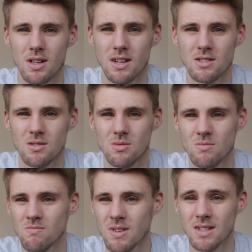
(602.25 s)
so that's
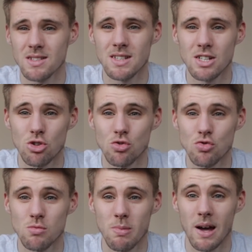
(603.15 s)

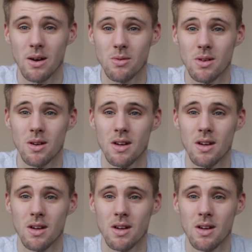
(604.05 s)
£600,